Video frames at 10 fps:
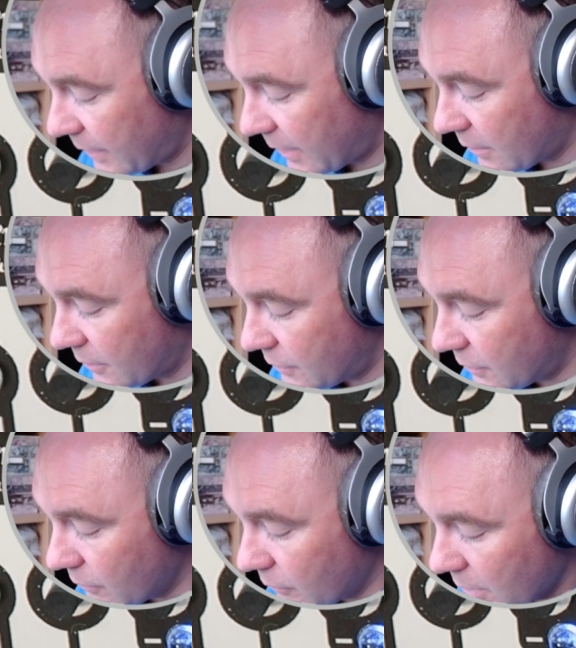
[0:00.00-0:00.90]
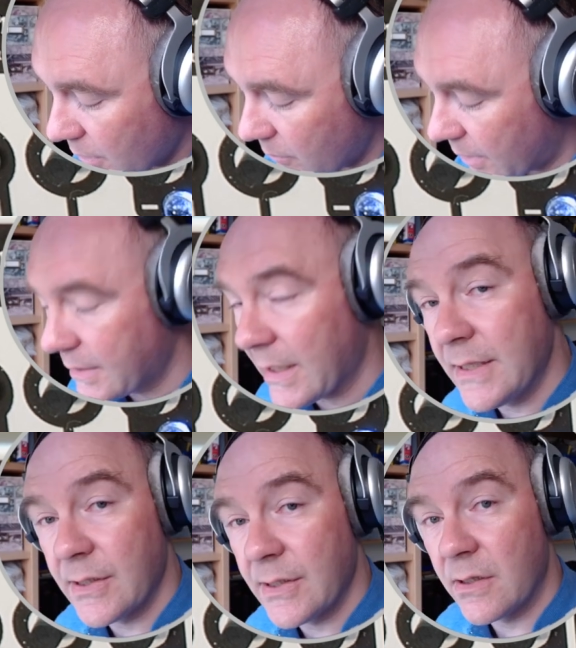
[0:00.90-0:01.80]
here to
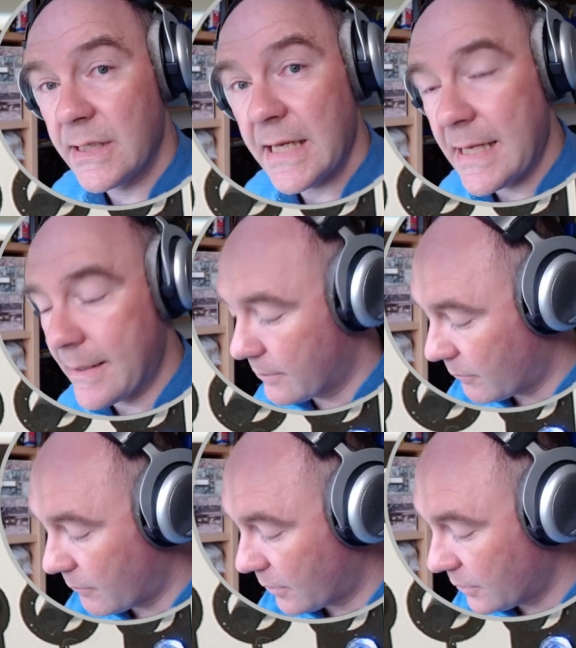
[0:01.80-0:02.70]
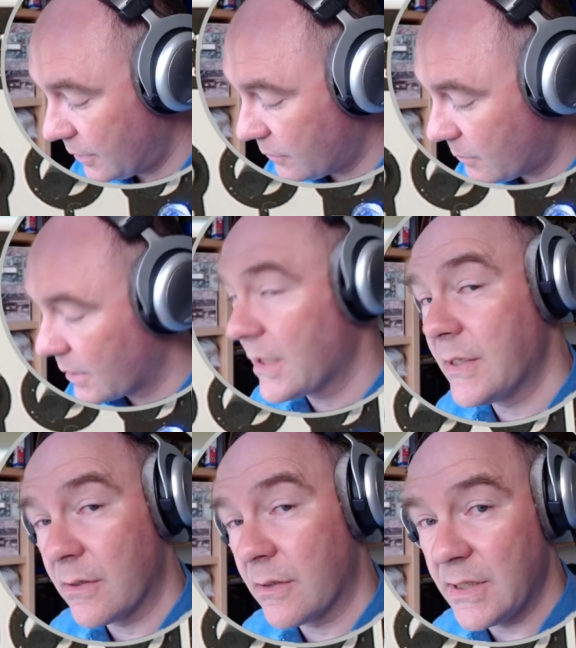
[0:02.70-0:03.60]
quantiser D, and we're going to use
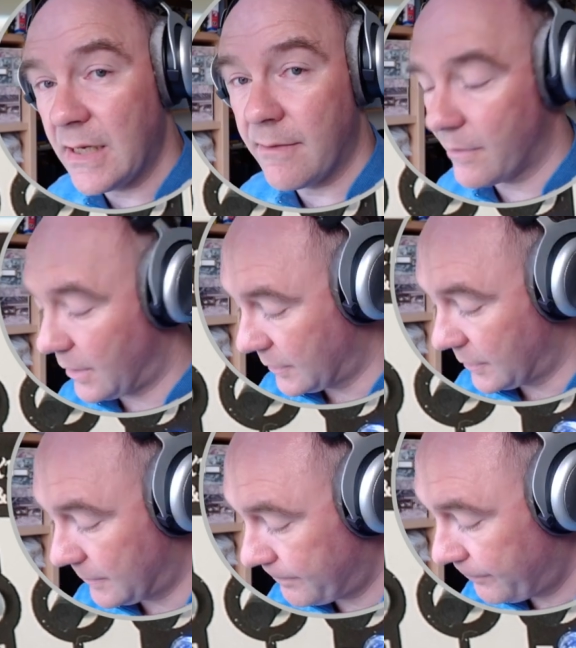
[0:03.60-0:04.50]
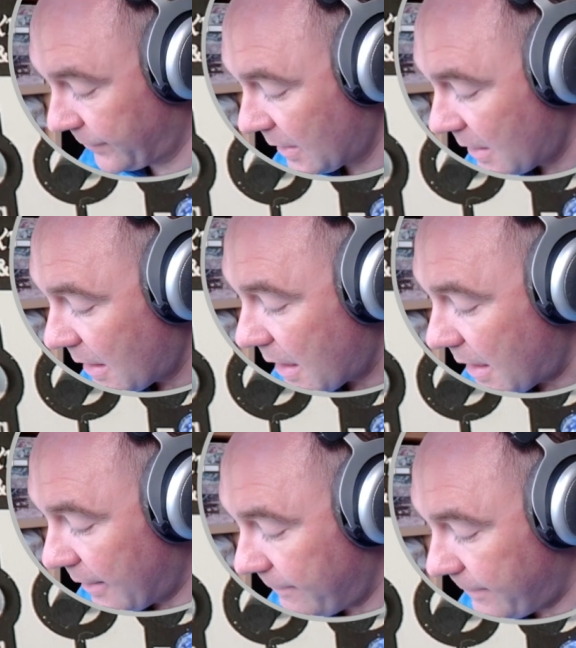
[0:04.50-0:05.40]
quantiser D for this.
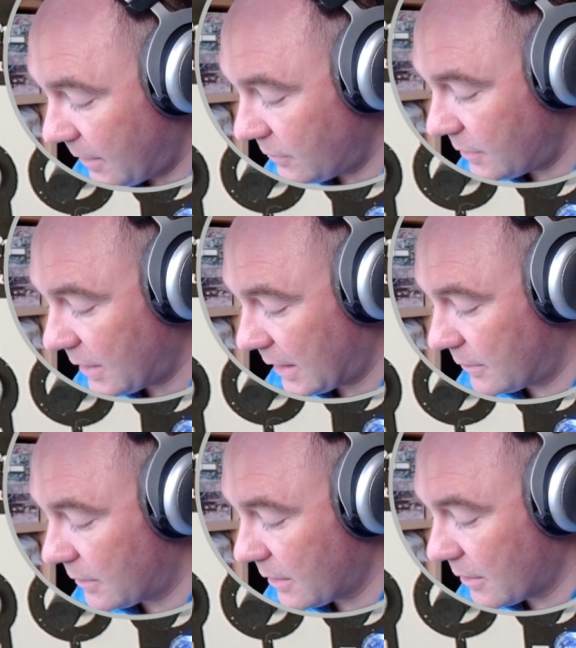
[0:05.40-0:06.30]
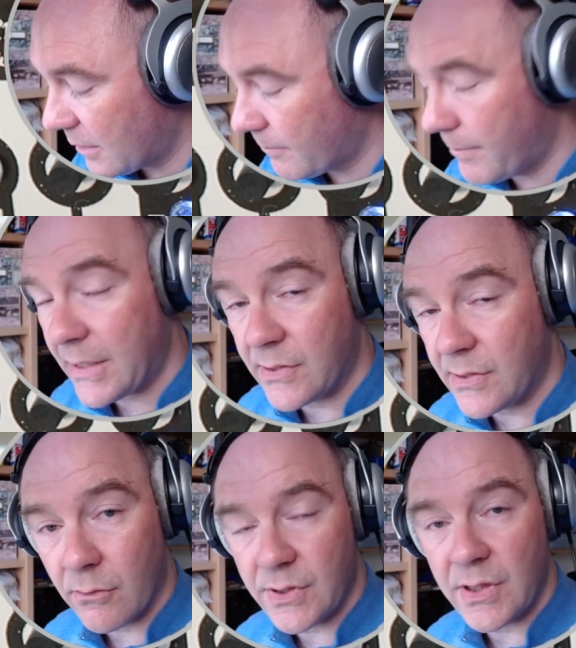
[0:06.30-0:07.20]
I found that the best
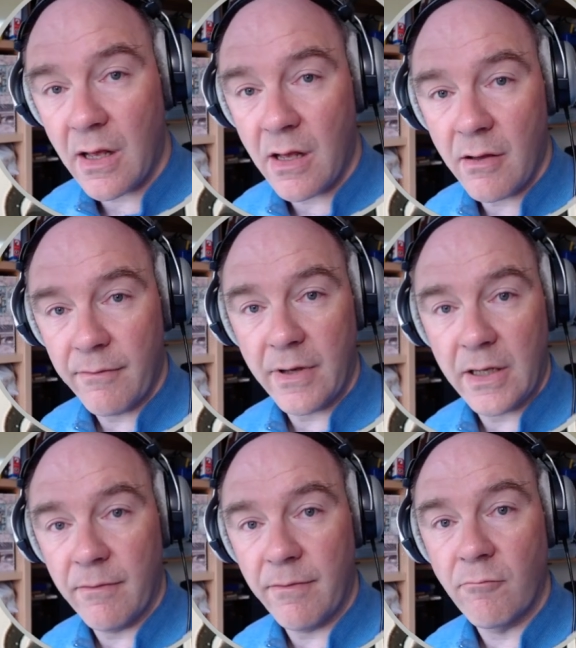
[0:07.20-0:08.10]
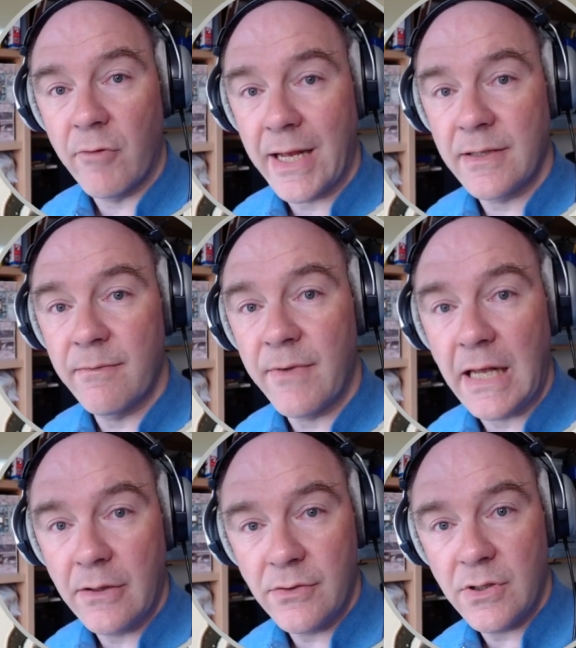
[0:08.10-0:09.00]
source of kind of random
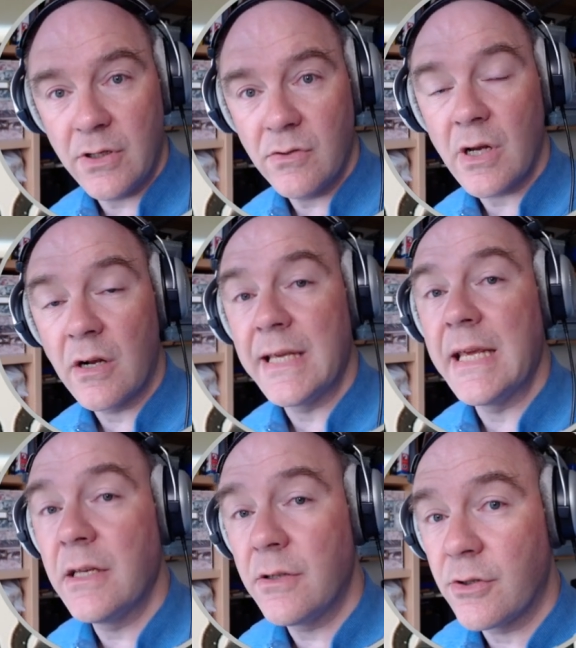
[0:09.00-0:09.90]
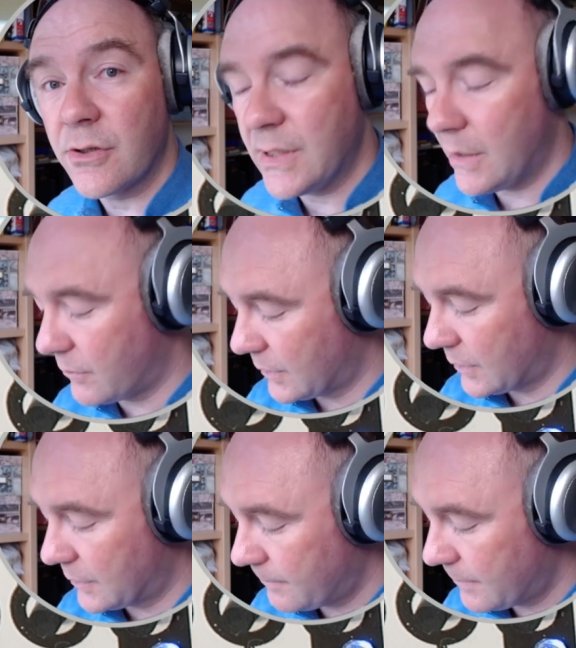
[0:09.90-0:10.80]
values to use are the integer sequences.